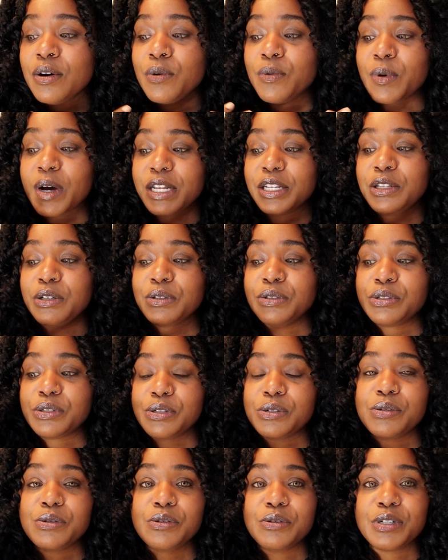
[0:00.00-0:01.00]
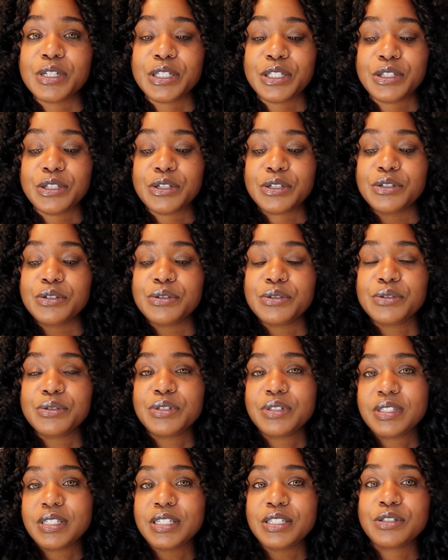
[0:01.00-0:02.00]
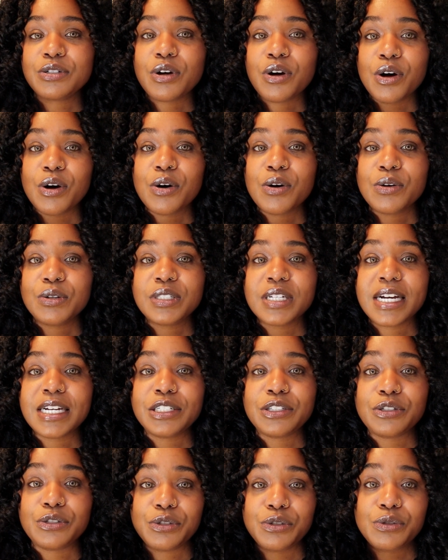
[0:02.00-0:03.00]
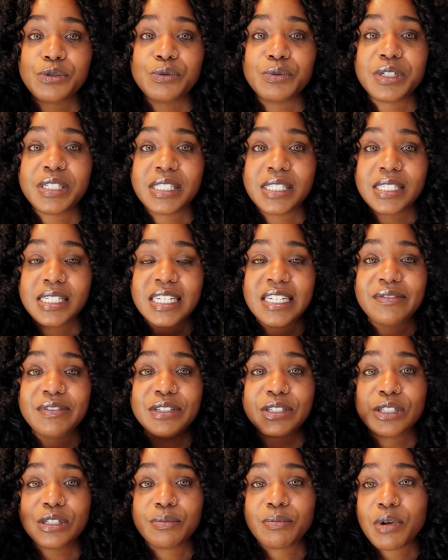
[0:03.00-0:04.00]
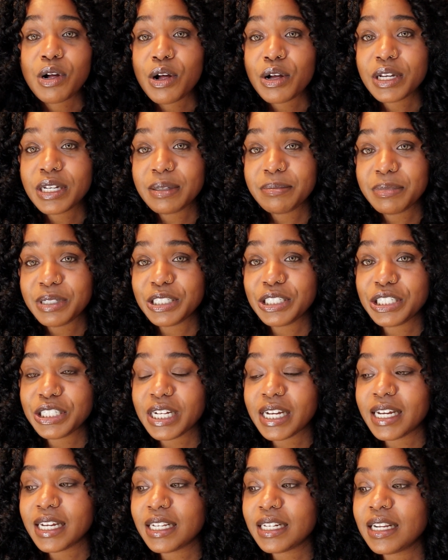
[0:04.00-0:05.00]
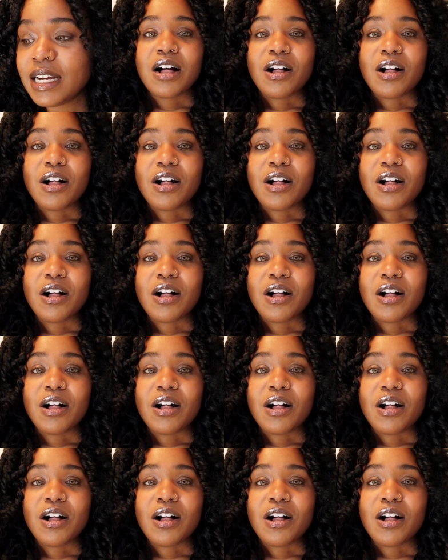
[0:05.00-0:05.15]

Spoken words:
When you do use these codes, I do receive a small commission.